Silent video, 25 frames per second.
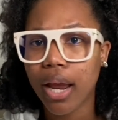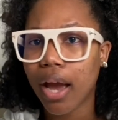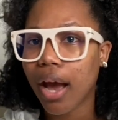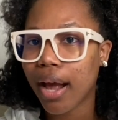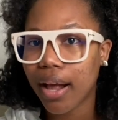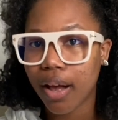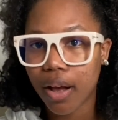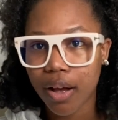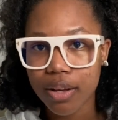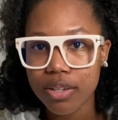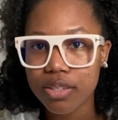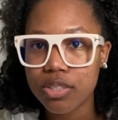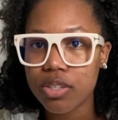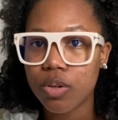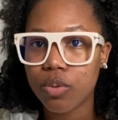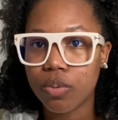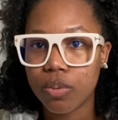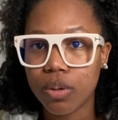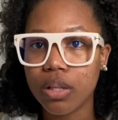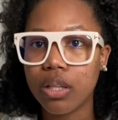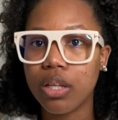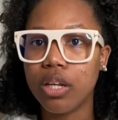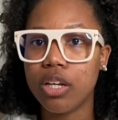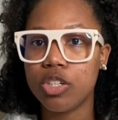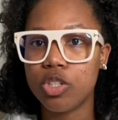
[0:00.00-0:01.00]
I also
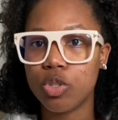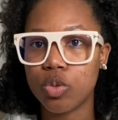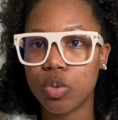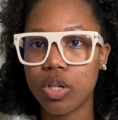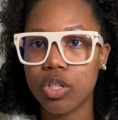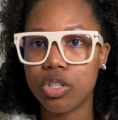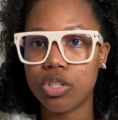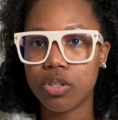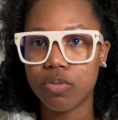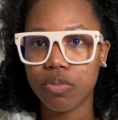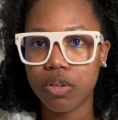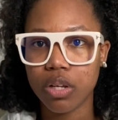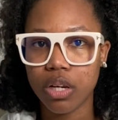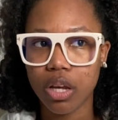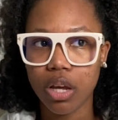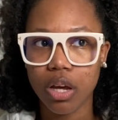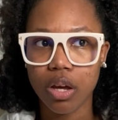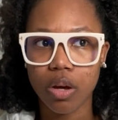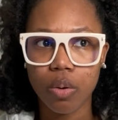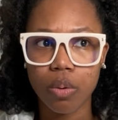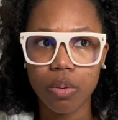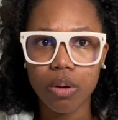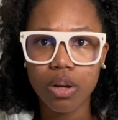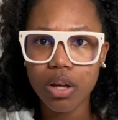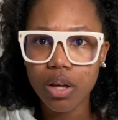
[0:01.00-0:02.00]
really enjoyed your
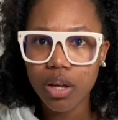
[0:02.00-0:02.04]
video.